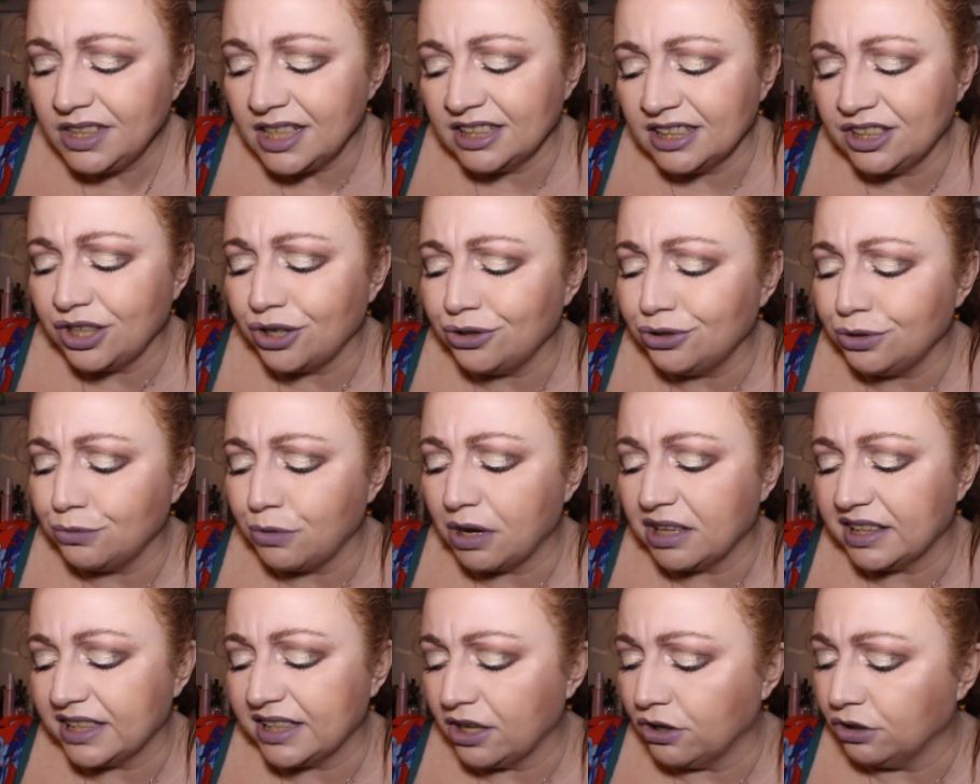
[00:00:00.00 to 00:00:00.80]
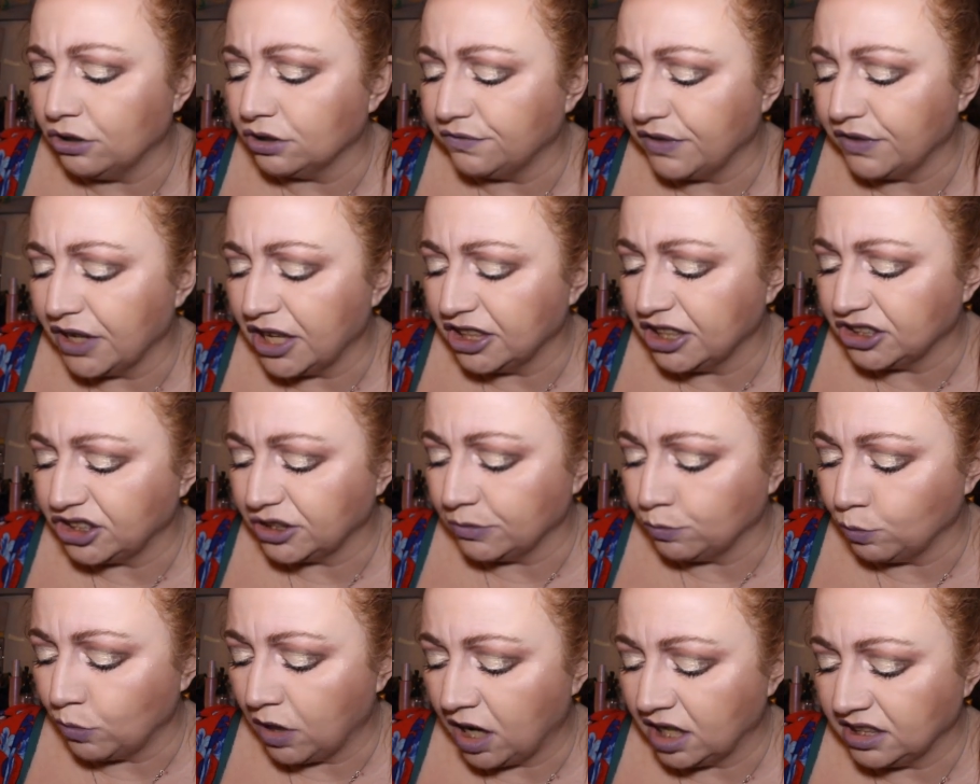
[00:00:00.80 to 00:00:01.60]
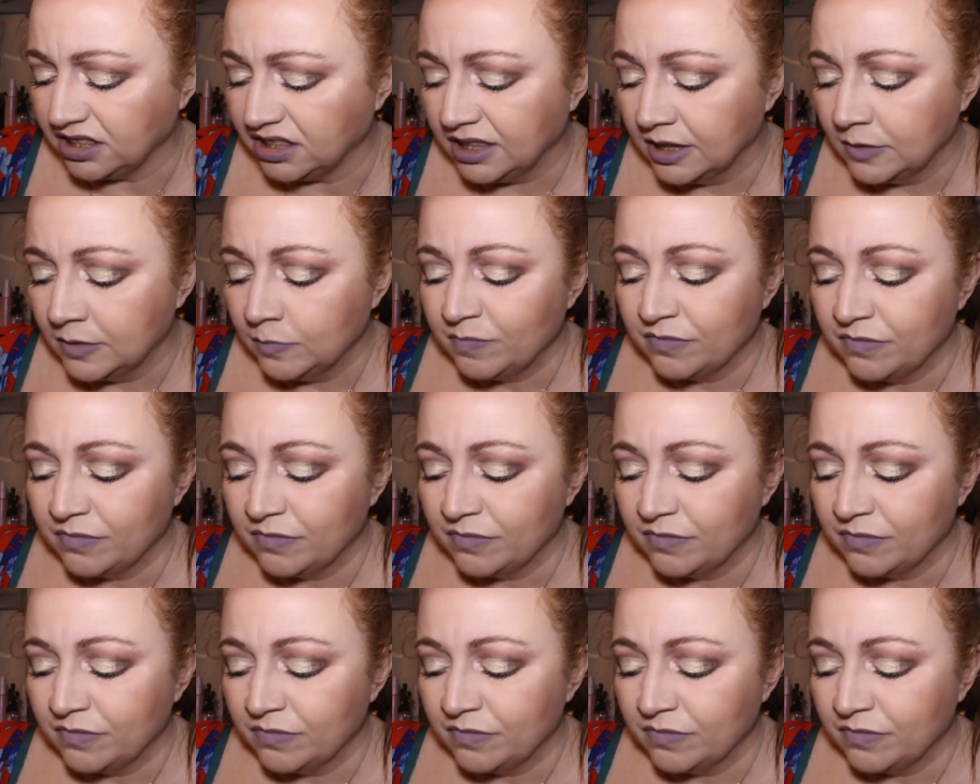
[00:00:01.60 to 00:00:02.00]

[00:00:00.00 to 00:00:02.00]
I don't know what the old version was.